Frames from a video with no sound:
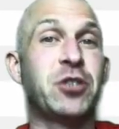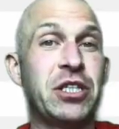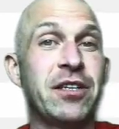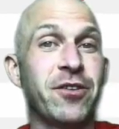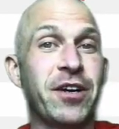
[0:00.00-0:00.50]

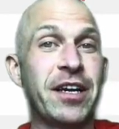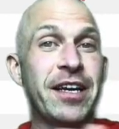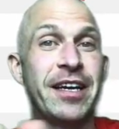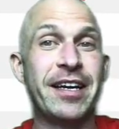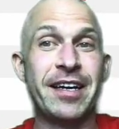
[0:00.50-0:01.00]
machine learning
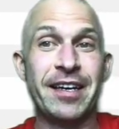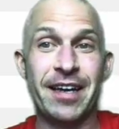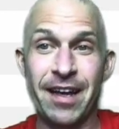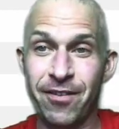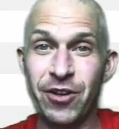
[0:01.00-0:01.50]

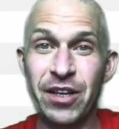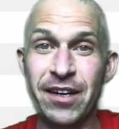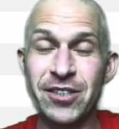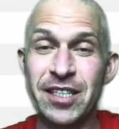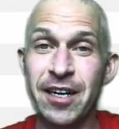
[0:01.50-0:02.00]
and everything
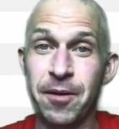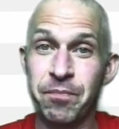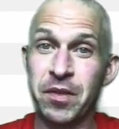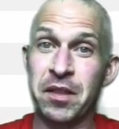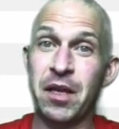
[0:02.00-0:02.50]
else there,
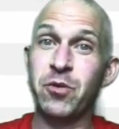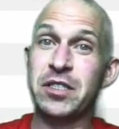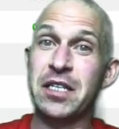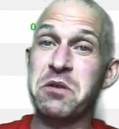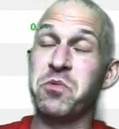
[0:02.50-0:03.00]
they would
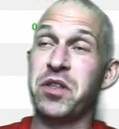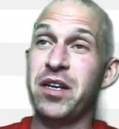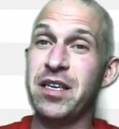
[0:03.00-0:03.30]
say within a